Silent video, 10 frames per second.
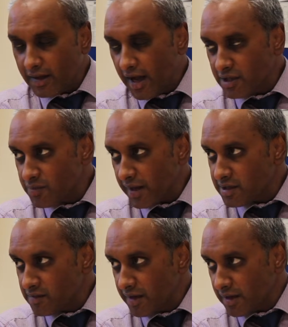
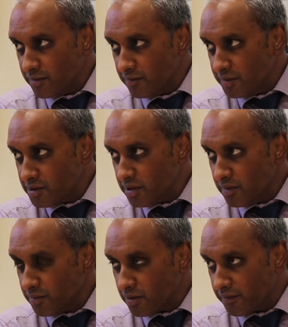aspects of neck movements
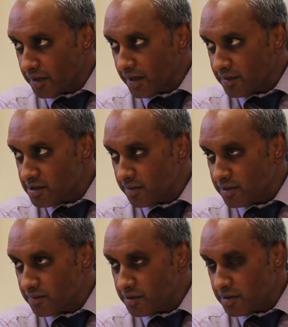that provocate the
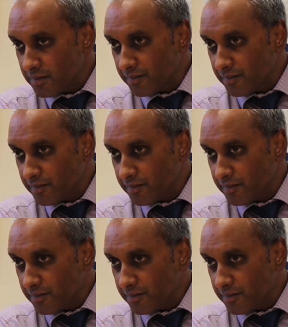symptoms,